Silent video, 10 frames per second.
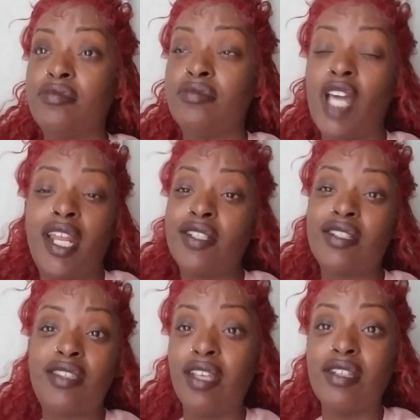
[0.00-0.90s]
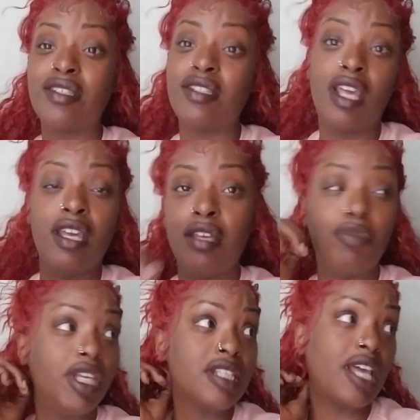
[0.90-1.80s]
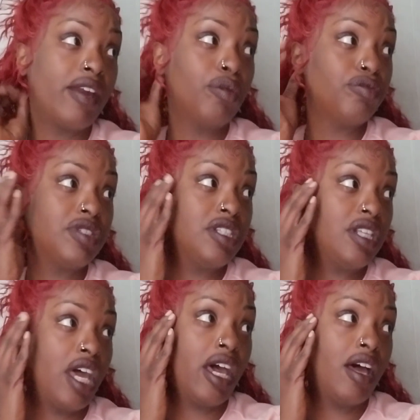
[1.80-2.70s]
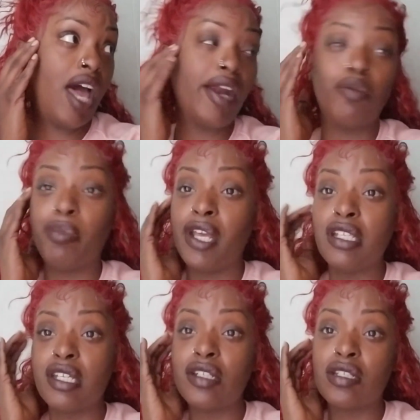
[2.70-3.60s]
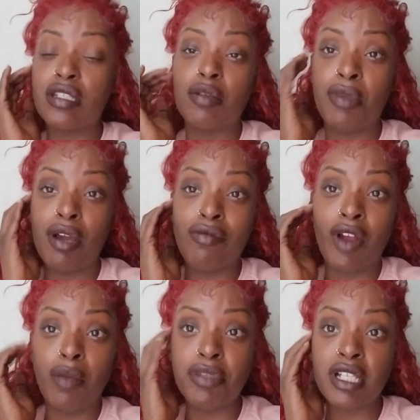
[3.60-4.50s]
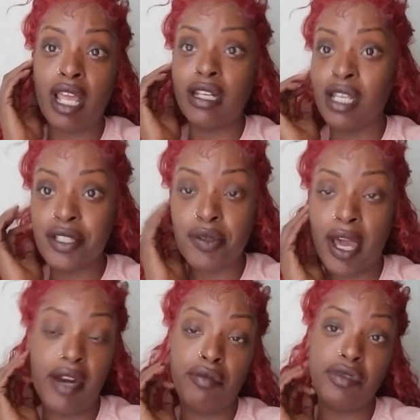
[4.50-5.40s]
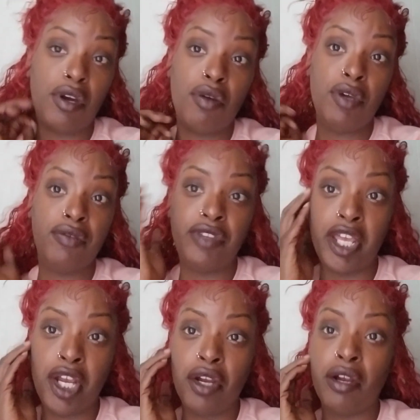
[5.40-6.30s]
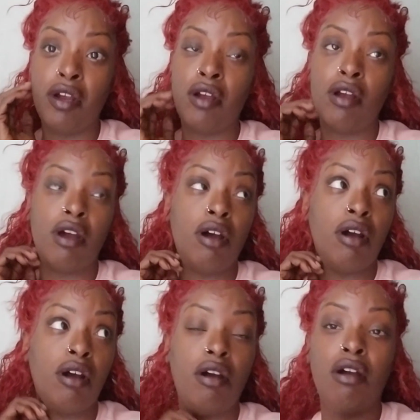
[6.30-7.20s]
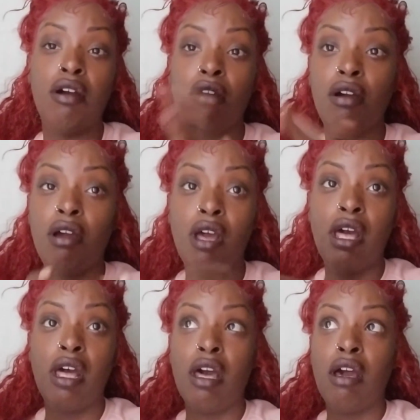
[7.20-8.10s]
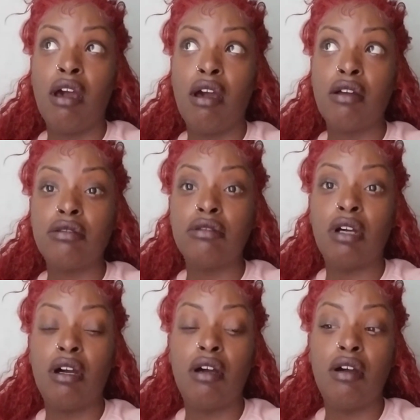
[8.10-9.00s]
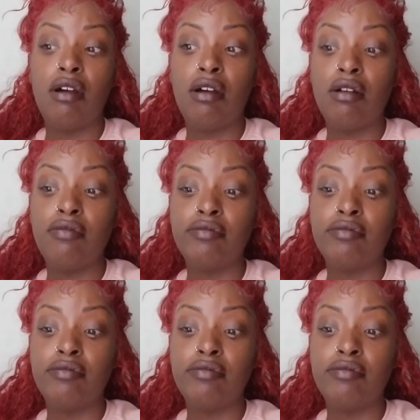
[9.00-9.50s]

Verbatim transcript: And I just think it's sad because I don't uh, I don't pay attention to male rappers like that, so I don't know if they're uh, uh,